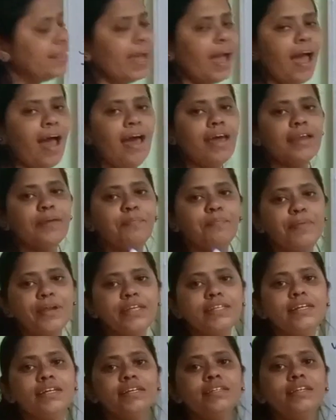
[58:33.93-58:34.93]
they are
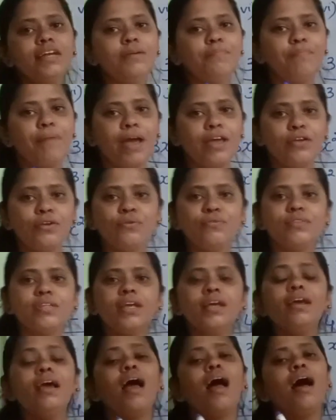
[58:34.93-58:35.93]
represented by
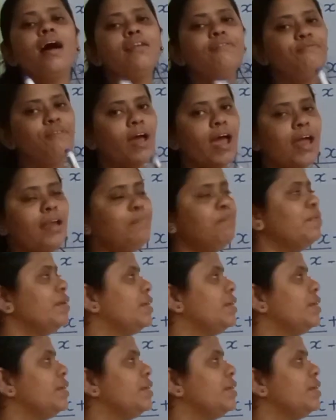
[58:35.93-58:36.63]
using alpha and